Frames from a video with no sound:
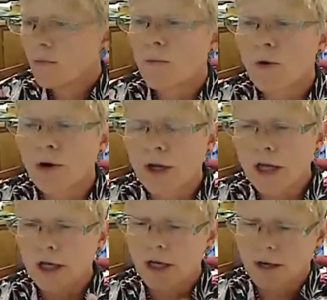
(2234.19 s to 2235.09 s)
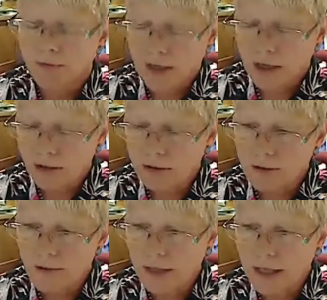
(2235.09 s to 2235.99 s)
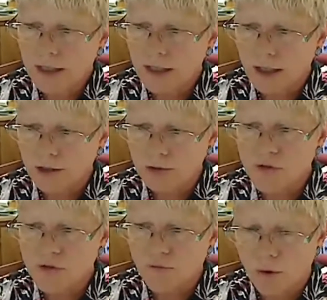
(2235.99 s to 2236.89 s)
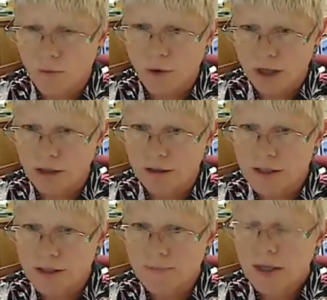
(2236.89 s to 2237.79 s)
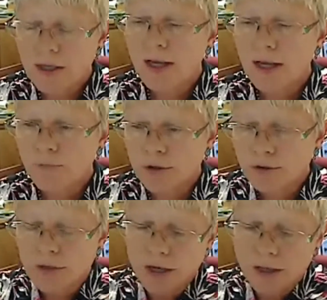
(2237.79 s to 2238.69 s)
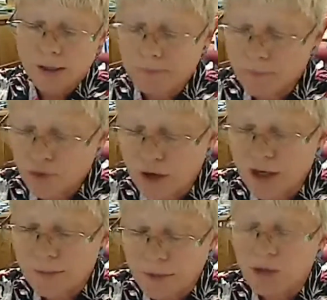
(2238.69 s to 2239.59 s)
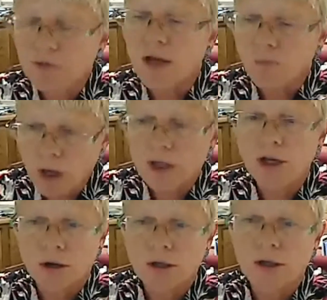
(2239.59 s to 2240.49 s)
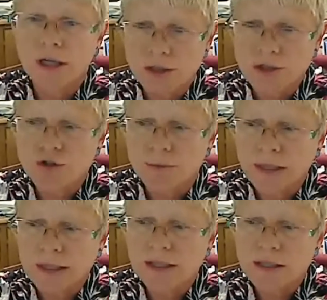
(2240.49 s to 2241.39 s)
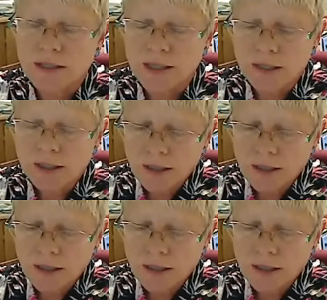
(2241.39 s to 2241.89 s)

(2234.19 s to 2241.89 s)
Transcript: We're working the caracal and the Lincoln I use for rug yarns, and we're trying to build that rug yarn industry because